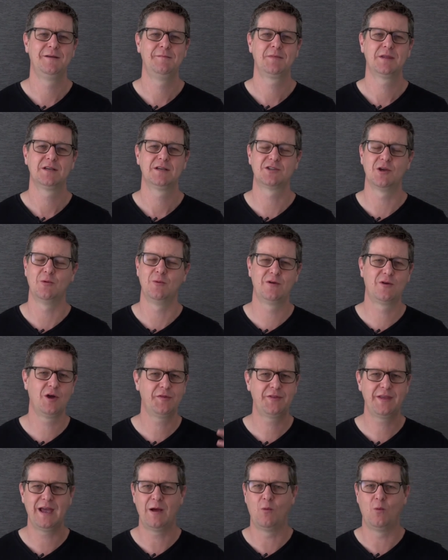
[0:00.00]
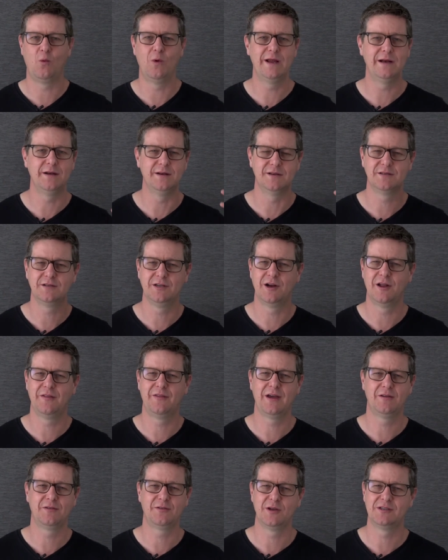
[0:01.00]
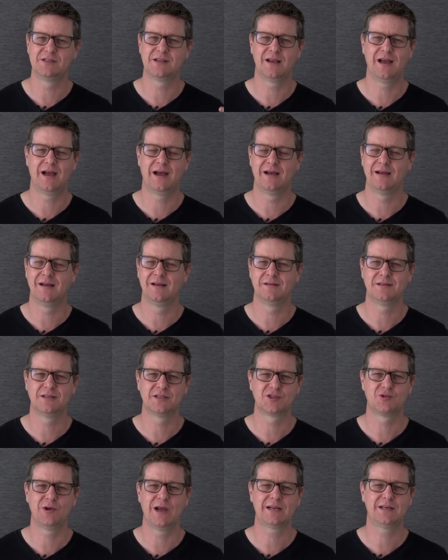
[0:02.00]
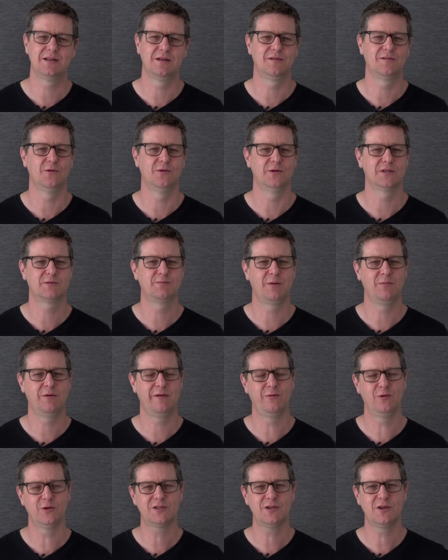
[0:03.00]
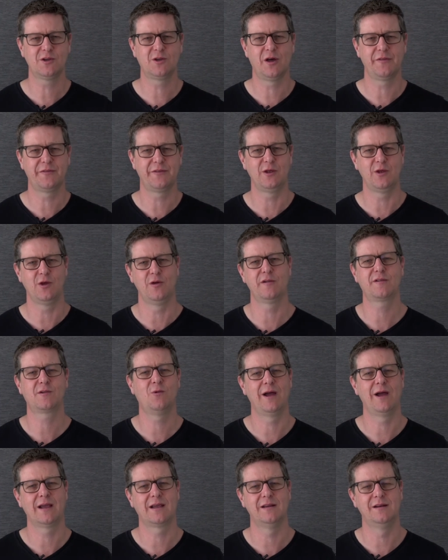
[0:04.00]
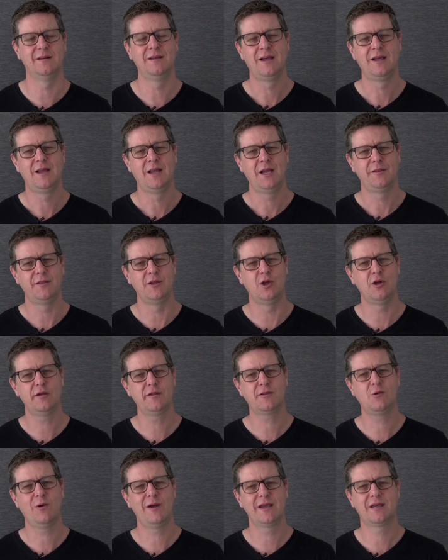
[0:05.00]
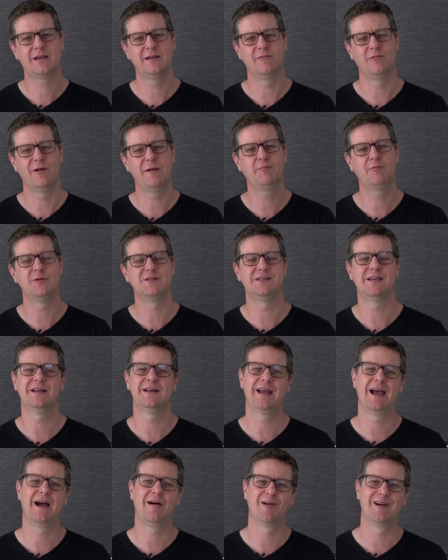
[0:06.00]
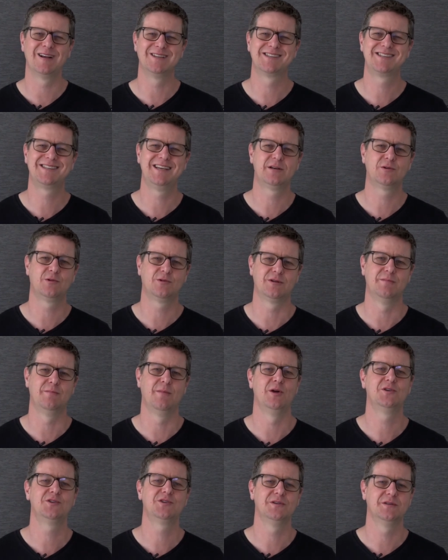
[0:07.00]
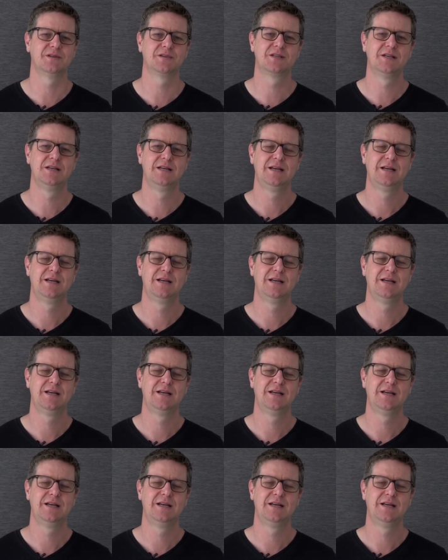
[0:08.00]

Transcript: So we've got that wind, you know, those distracting thoughts. But we've also got the earthquake. And the earthquake can represent our unsettled emotions.